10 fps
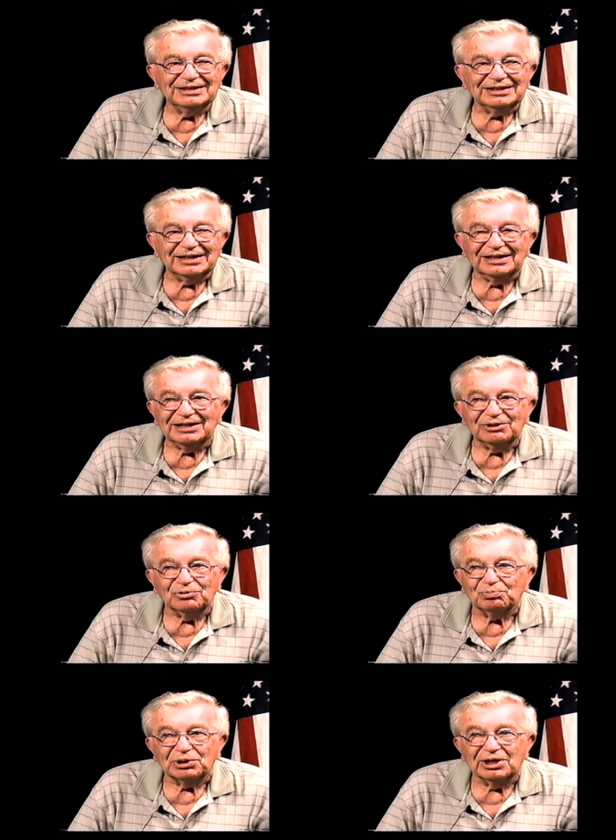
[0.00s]
And there
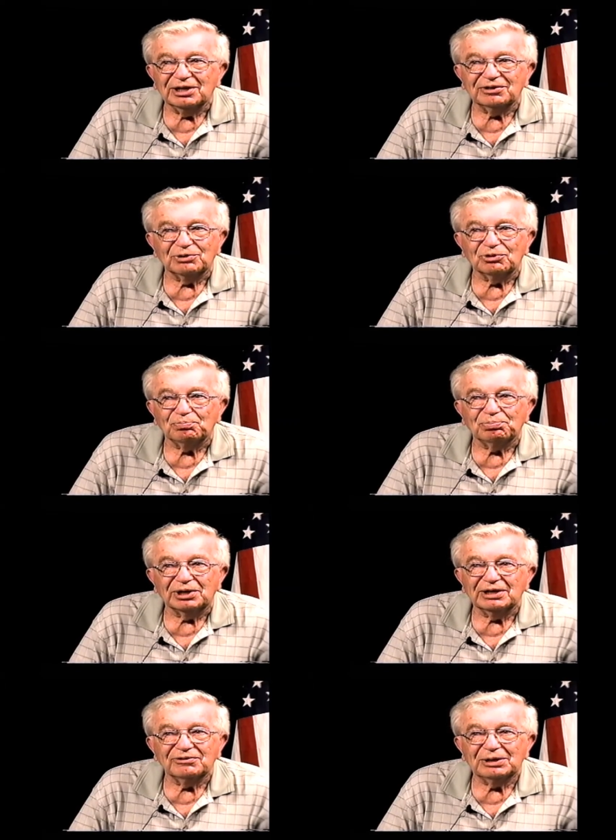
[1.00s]
were
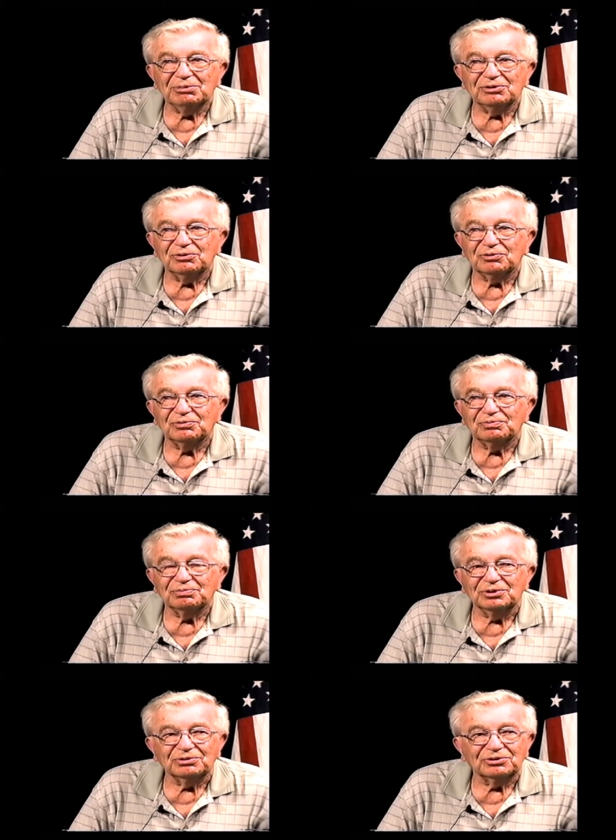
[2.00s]
planes, some of those,
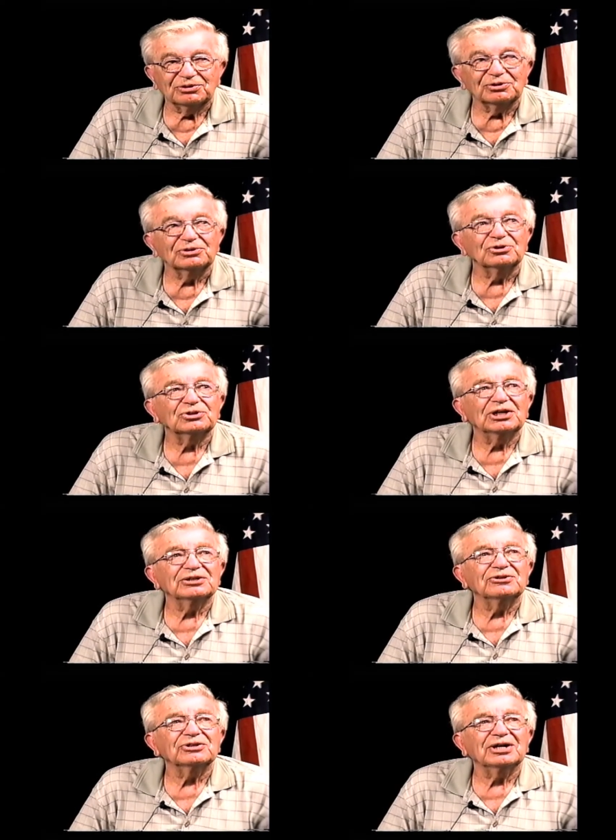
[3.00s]
you looked at the
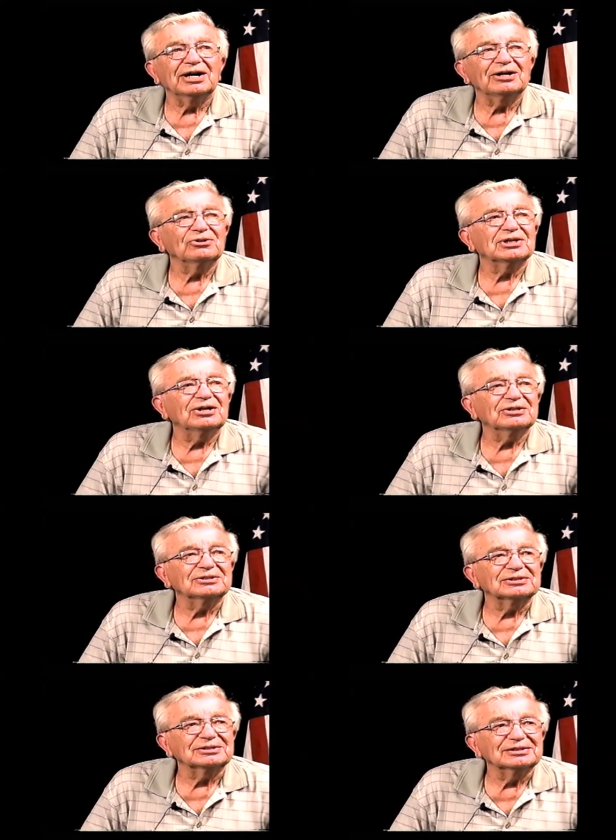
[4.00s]
sky, you look out,
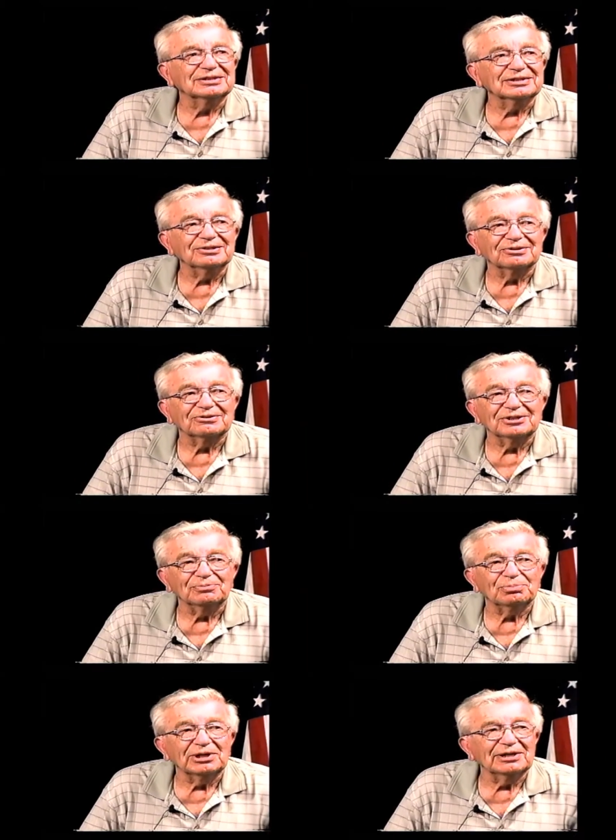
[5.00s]
and you could see
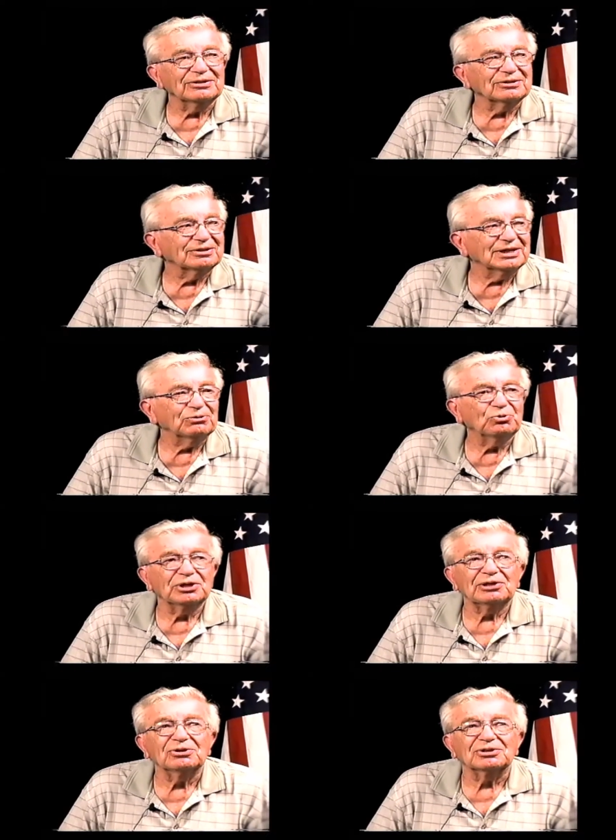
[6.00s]
planes, everywhere
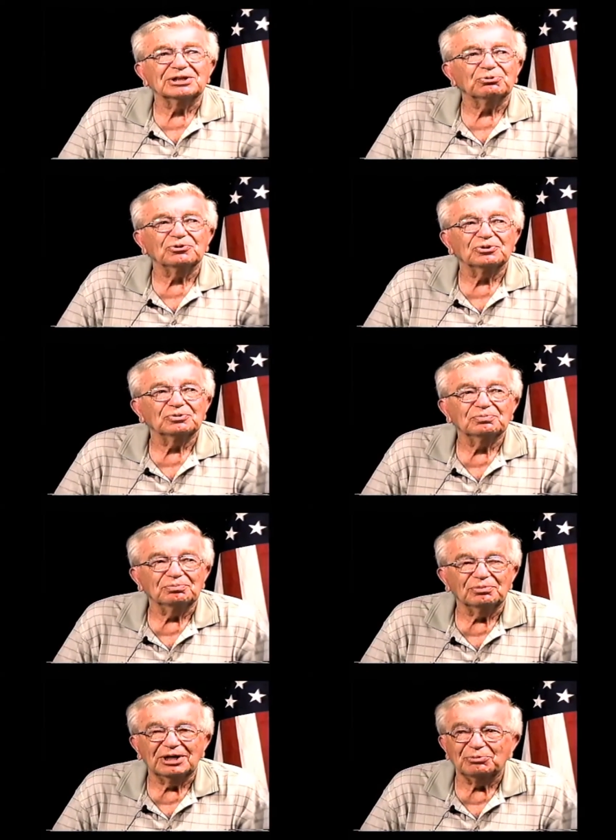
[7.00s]
you looked there was
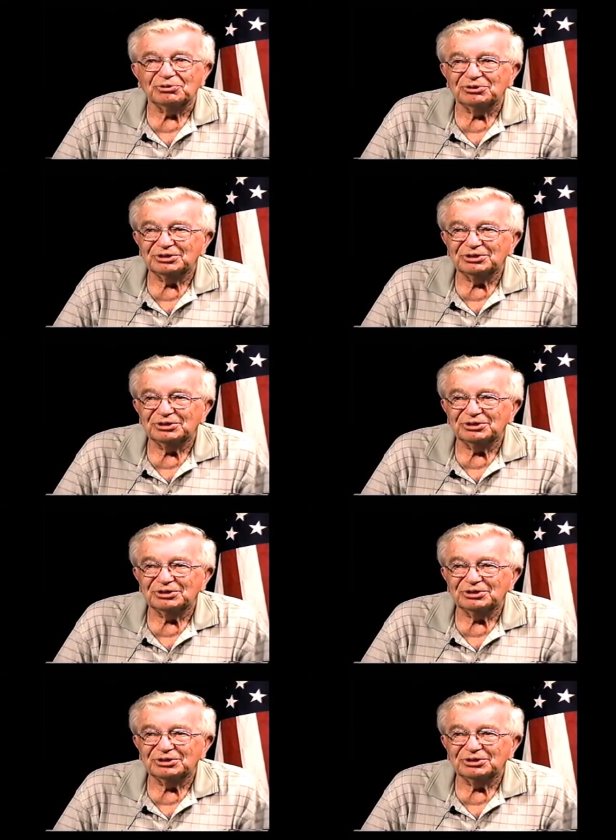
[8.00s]
bombers.